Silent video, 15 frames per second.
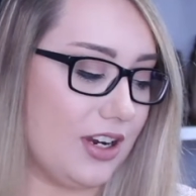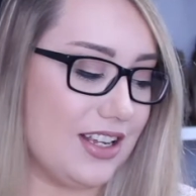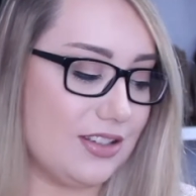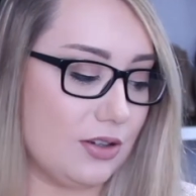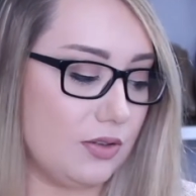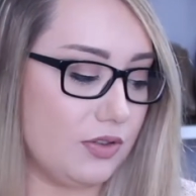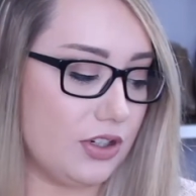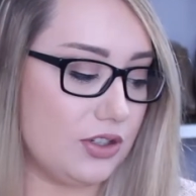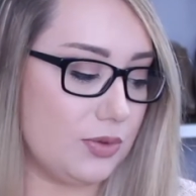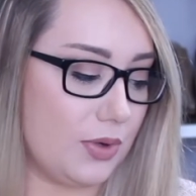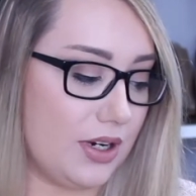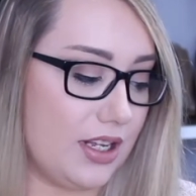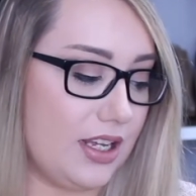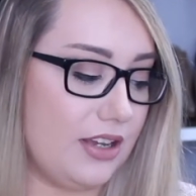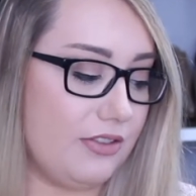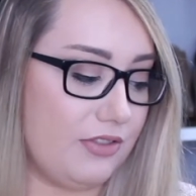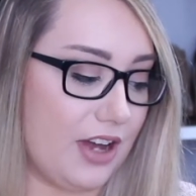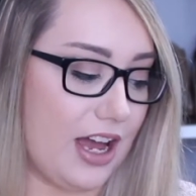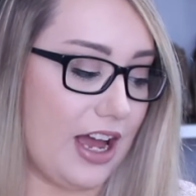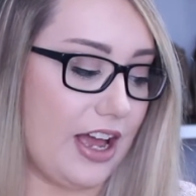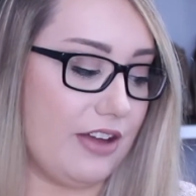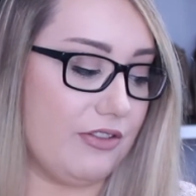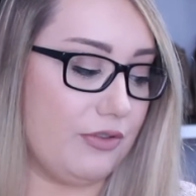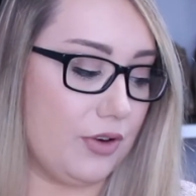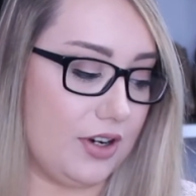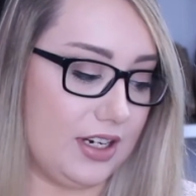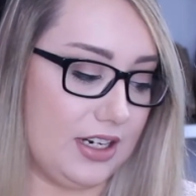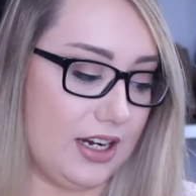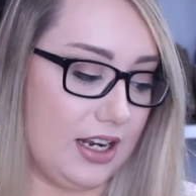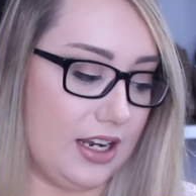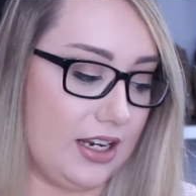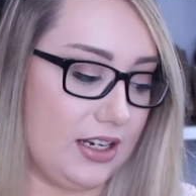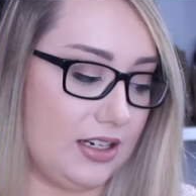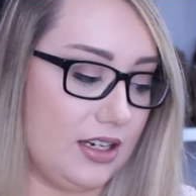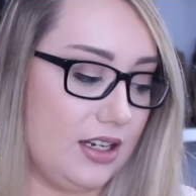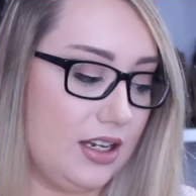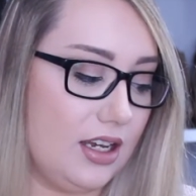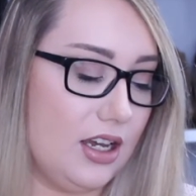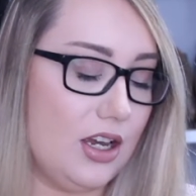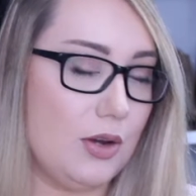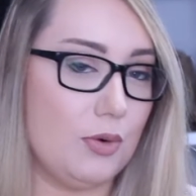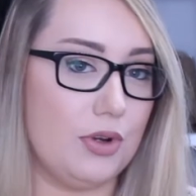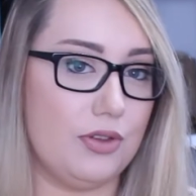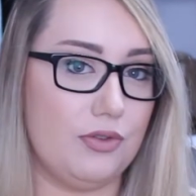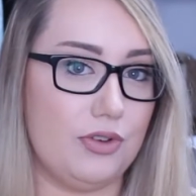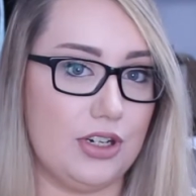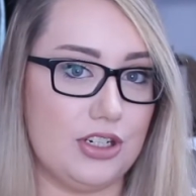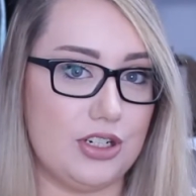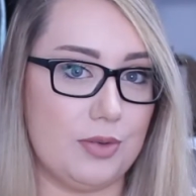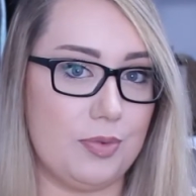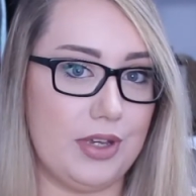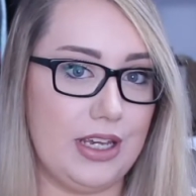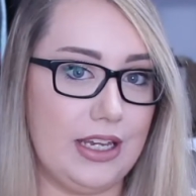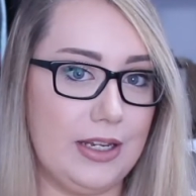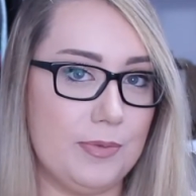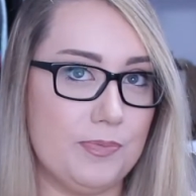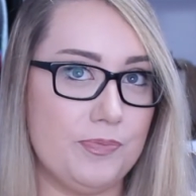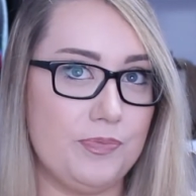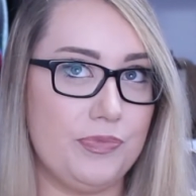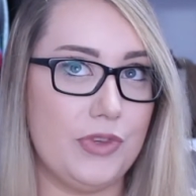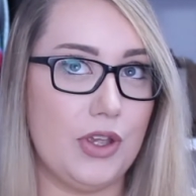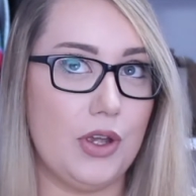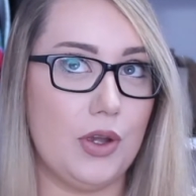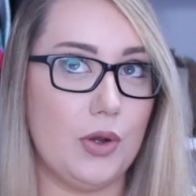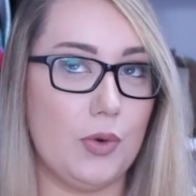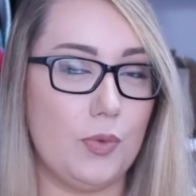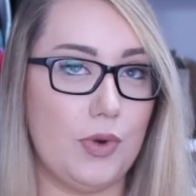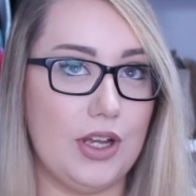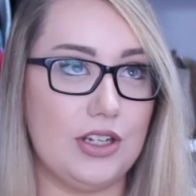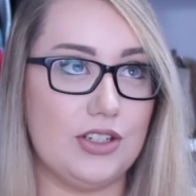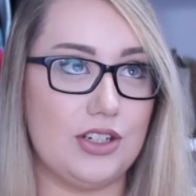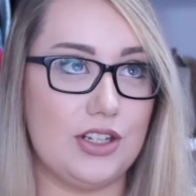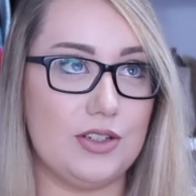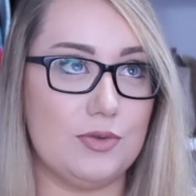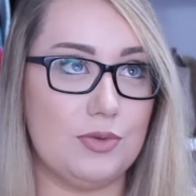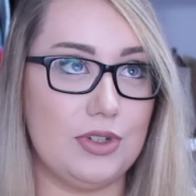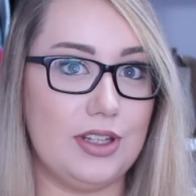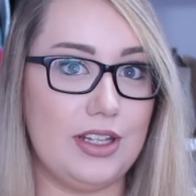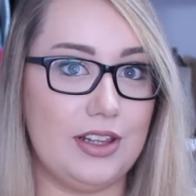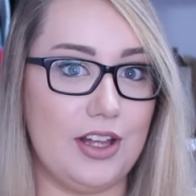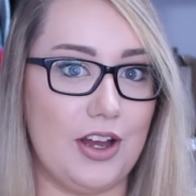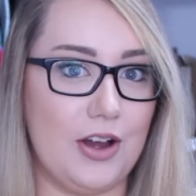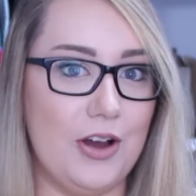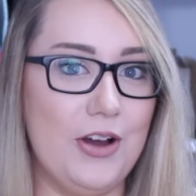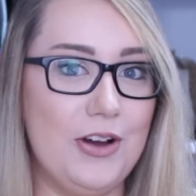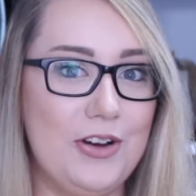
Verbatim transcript: It sold for twenty-five forty-nine with free shipping, which is really low.